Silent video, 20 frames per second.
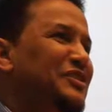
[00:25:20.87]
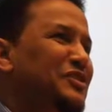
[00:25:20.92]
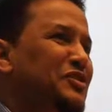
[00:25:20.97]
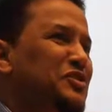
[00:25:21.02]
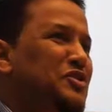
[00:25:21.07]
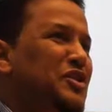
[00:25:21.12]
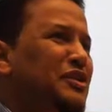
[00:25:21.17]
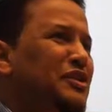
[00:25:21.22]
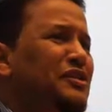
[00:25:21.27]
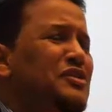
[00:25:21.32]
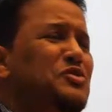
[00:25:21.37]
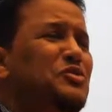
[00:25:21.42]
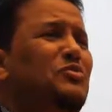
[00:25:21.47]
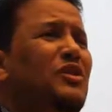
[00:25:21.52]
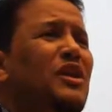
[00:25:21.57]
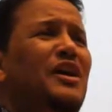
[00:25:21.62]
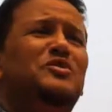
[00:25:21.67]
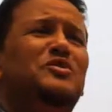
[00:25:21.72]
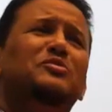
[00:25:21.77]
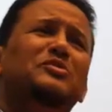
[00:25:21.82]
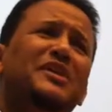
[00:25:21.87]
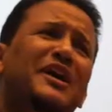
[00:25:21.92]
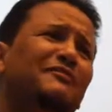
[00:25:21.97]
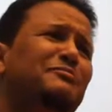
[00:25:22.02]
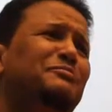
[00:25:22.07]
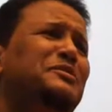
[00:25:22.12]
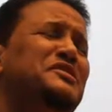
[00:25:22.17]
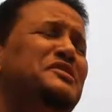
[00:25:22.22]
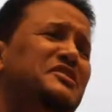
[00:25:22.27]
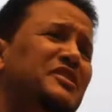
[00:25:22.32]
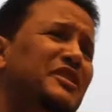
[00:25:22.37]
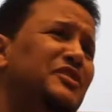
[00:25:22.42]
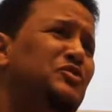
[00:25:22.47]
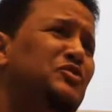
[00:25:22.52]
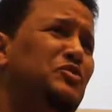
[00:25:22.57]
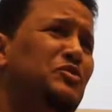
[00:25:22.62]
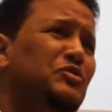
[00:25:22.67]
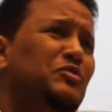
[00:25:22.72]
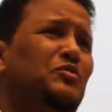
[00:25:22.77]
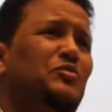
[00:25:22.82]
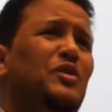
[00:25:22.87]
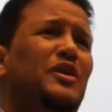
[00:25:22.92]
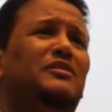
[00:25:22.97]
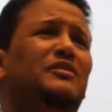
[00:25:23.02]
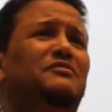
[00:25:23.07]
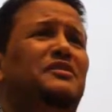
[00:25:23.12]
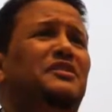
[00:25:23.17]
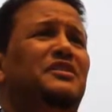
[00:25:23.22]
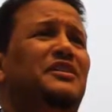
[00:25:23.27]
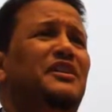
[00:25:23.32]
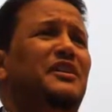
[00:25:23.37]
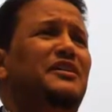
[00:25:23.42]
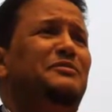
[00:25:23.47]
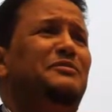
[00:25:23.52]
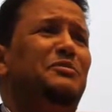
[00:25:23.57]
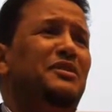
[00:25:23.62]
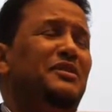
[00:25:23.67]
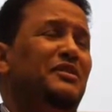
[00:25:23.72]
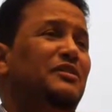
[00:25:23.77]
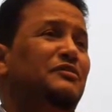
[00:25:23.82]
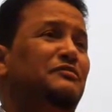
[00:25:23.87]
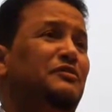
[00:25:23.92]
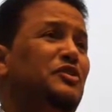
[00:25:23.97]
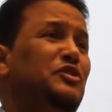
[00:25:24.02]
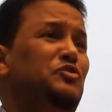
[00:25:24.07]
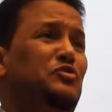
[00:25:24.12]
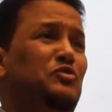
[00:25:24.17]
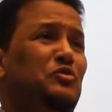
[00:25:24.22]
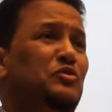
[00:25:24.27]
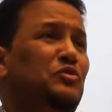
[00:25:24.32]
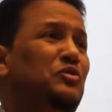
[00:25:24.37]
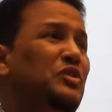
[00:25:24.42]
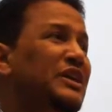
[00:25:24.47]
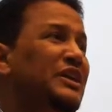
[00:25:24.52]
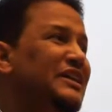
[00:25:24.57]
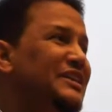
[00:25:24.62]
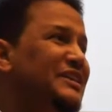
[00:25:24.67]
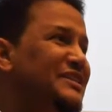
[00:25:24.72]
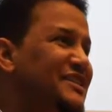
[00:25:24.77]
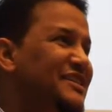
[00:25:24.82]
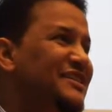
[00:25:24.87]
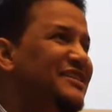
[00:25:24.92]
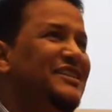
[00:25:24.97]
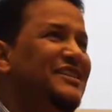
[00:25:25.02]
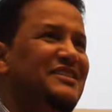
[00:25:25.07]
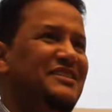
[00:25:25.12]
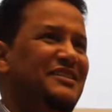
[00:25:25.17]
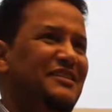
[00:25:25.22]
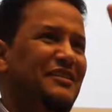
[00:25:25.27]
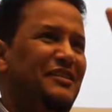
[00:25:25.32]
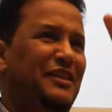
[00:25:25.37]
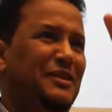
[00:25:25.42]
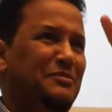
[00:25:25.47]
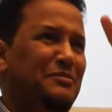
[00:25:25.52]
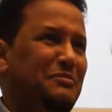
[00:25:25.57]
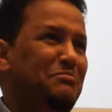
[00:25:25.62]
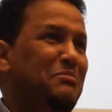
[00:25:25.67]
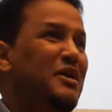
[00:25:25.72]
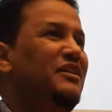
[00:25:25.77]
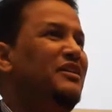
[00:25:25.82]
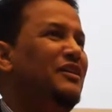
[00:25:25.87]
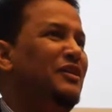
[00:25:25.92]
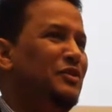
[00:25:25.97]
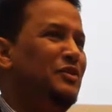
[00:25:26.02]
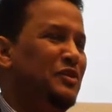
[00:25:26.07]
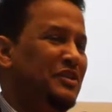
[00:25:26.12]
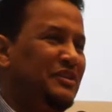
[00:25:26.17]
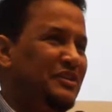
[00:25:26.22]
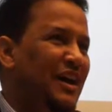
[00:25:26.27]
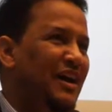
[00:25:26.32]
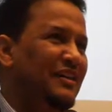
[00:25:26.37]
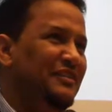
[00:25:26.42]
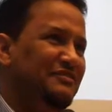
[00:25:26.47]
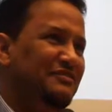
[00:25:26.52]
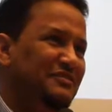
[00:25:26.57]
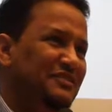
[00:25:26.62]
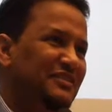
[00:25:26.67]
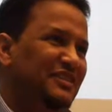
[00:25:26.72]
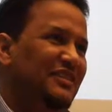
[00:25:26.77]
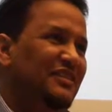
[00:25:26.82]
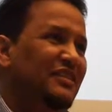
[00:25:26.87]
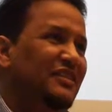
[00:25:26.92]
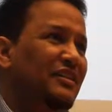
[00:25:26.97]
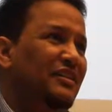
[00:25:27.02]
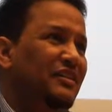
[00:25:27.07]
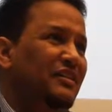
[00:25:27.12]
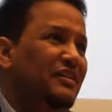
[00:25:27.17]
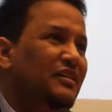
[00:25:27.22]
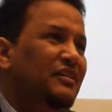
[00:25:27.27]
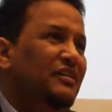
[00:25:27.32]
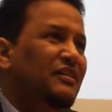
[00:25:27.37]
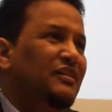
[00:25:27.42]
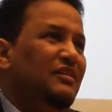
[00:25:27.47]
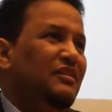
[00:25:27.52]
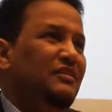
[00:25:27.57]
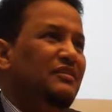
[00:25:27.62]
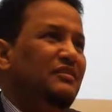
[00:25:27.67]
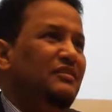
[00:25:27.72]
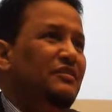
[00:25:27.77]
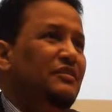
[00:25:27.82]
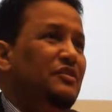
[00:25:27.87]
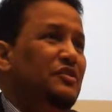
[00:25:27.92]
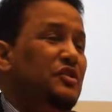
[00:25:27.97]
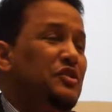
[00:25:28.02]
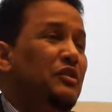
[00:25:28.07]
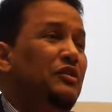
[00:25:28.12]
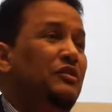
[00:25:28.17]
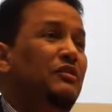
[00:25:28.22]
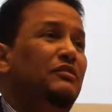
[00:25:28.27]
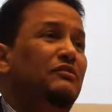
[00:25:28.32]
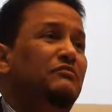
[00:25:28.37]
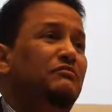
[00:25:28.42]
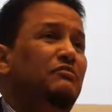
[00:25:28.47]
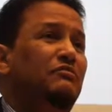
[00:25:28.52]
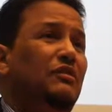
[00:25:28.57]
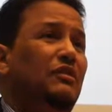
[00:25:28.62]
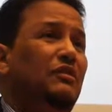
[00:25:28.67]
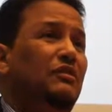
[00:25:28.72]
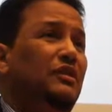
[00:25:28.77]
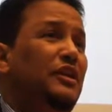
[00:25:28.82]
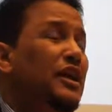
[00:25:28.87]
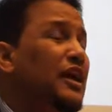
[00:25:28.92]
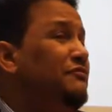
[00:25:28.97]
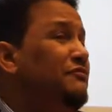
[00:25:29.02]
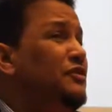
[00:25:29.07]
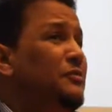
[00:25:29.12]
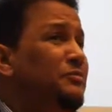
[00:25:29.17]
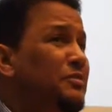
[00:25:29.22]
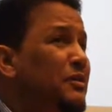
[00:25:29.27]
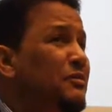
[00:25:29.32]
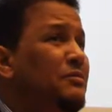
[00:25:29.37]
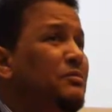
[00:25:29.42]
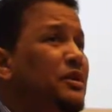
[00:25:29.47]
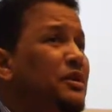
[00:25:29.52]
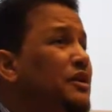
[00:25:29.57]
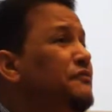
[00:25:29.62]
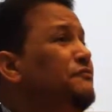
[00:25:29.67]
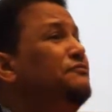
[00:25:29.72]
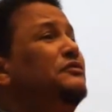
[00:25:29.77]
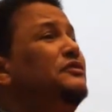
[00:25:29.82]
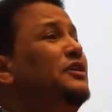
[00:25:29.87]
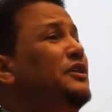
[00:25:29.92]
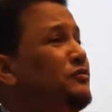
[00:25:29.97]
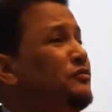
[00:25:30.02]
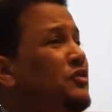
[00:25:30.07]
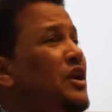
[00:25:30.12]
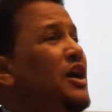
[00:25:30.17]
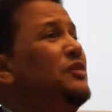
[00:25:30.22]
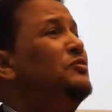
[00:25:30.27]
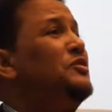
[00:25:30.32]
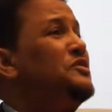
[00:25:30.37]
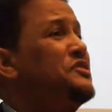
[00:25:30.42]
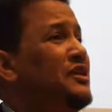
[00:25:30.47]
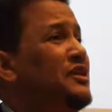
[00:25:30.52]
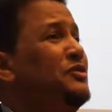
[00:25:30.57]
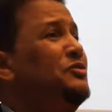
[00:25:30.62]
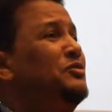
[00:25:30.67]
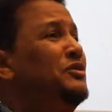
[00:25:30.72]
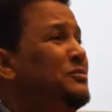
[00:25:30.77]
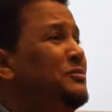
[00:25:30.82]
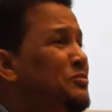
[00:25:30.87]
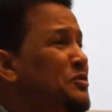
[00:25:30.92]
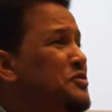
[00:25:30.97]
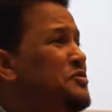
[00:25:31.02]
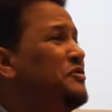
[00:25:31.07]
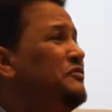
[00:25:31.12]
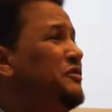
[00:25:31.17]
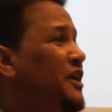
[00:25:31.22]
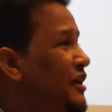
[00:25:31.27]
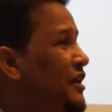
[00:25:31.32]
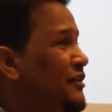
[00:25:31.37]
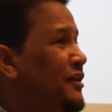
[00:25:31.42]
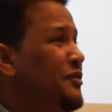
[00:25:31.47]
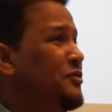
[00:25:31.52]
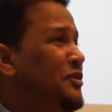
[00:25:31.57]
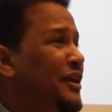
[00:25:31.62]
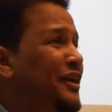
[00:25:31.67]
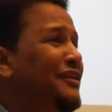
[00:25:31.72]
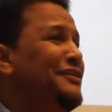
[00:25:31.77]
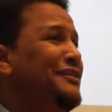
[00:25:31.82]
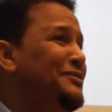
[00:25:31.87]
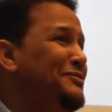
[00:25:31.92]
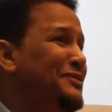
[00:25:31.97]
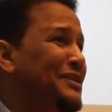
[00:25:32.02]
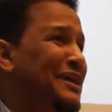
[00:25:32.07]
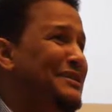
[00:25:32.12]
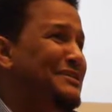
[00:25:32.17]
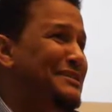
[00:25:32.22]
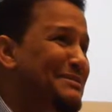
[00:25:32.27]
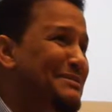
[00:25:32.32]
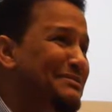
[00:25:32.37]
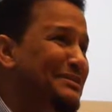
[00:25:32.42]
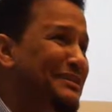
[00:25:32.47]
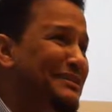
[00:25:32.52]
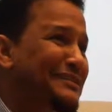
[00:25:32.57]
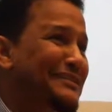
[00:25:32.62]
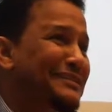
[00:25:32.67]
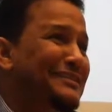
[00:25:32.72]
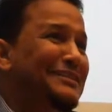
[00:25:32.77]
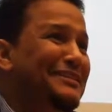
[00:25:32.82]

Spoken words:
So this Quran should have been sent to one of the great men of the two cities. They mean Mecca or Taif. So they have no problem. If Quran was sent to Abu Sufyan, okay, they will accept it.